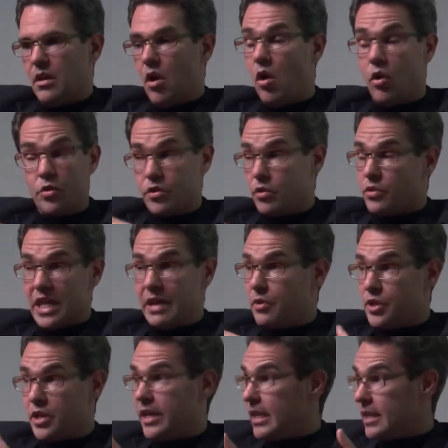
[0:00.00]
although they were
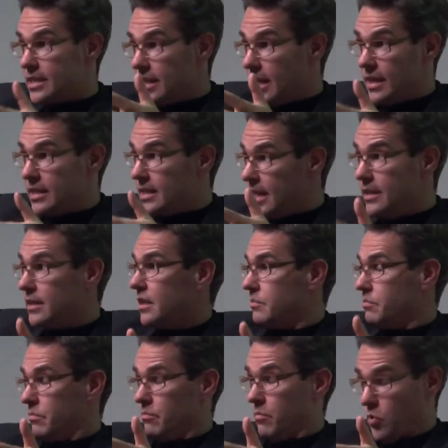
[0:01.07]
not in intended
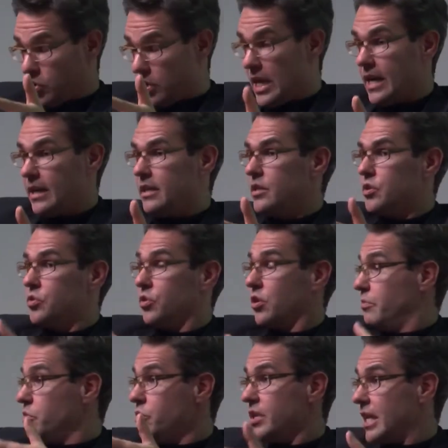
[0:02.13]
most likely to
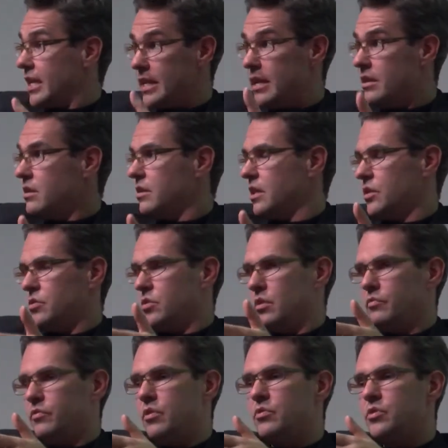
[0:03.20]
communicate anything to the
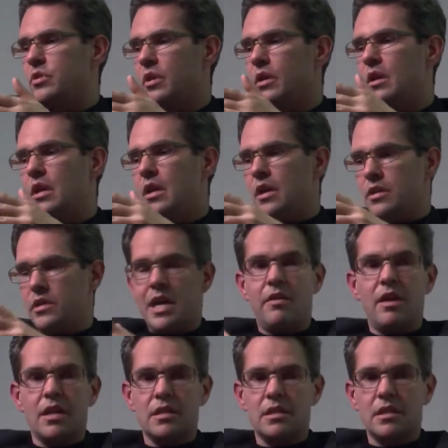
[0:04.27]
future, there
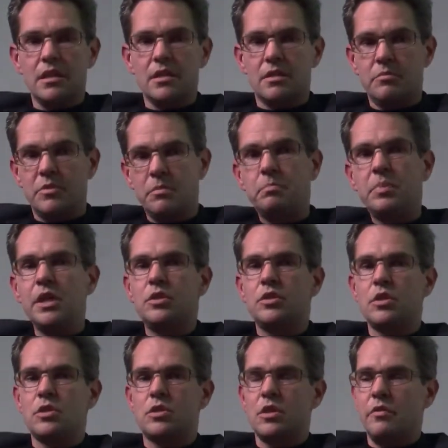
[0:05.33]
are still some
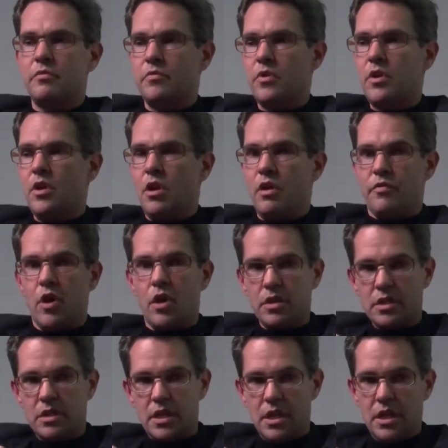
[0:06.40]
depictions of, of
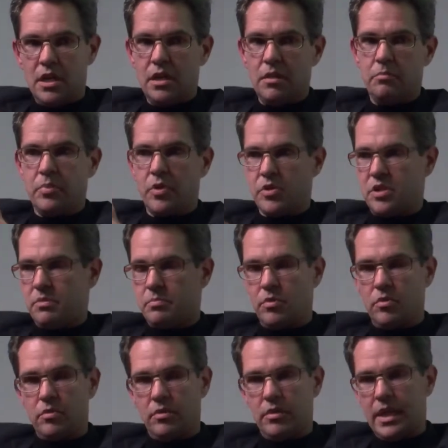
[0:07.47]
hunting
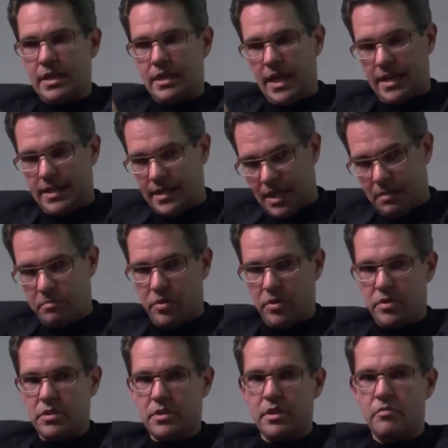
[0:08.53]
possible a, a dead
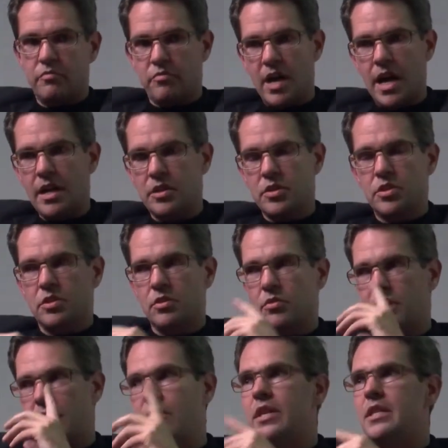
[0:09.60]
person in France, so
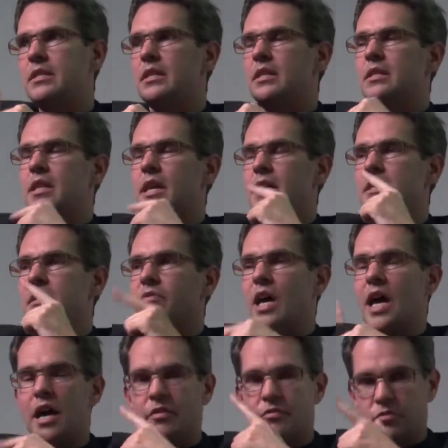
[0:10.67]
there is this kind of
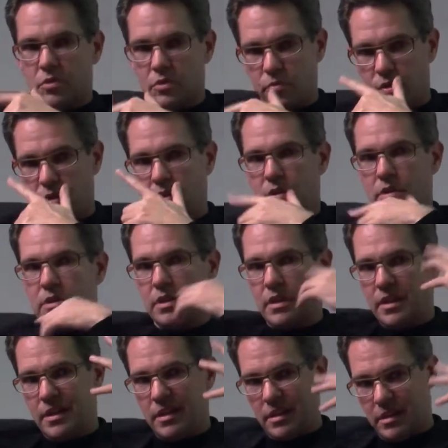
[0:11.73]
afterworld
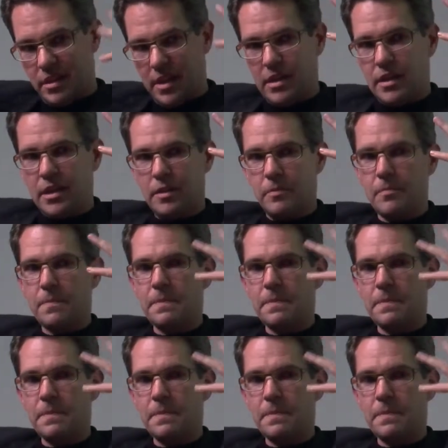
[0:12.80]
thinking,